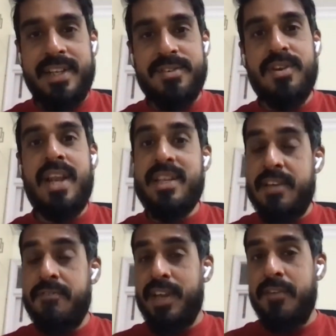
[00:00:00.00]
So like, say,
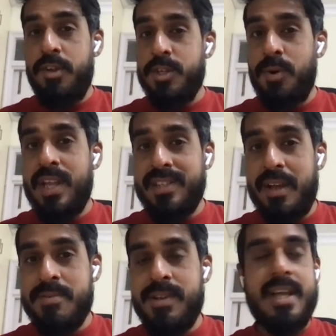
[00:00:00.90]
if I give you a small
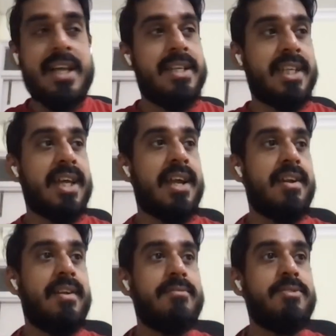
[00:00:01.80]
example, say
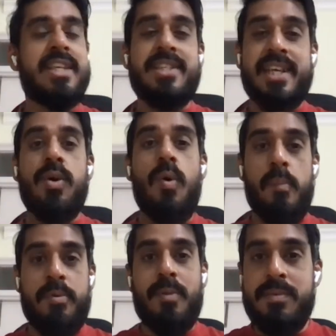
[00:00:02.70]
that, so let's take a home
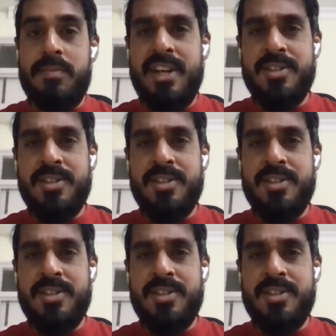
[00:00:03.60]
problem, right?